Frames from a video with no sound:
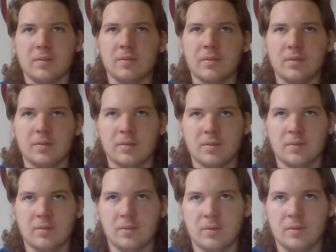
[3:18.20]

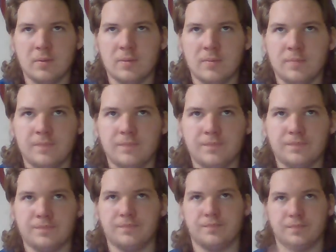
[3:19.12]

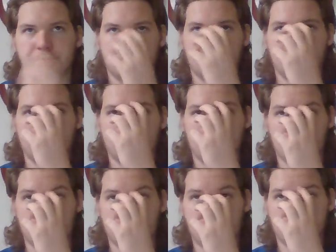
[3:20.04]

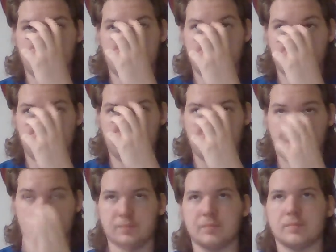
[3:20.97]

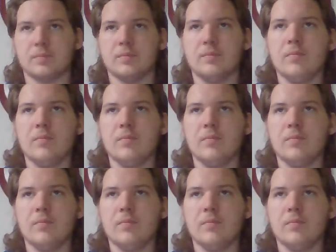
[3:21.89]
Nothing is said.